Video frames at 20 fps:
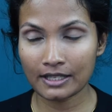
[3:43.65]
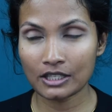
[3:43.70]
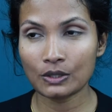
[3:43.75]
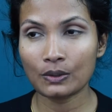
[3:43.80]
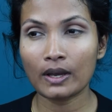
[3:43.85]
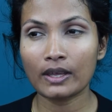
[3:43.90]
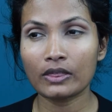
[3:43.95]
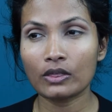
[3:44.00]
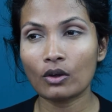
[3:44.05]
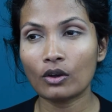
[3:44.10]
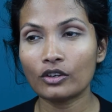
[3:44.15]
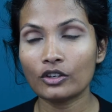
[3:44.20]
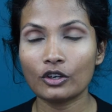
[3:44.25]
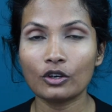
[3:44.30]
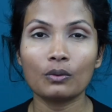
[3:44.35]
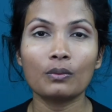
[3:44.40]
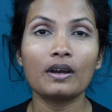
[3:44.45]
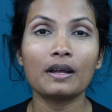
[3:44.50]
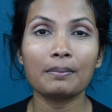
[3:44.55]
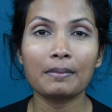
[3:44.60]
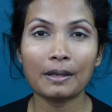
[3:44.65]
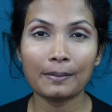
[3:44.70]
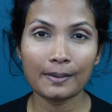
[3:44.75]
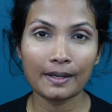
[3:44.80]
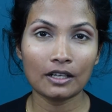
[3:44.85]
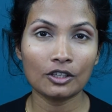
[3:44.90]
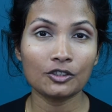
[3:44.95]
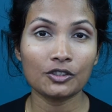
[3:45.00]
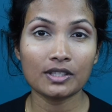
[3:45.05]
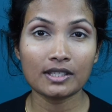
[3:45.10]
So I thought, you know what, maybe
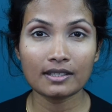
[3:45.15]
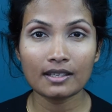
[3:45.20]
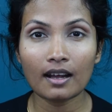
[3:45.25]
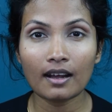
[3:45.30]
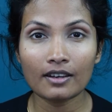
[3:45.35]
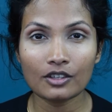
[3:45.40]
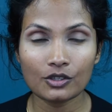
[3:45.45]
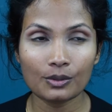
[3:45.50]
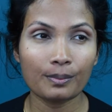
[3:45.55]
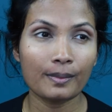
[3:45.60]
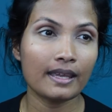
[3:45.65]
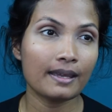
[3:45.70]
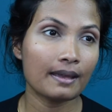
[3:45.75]
I'll just start so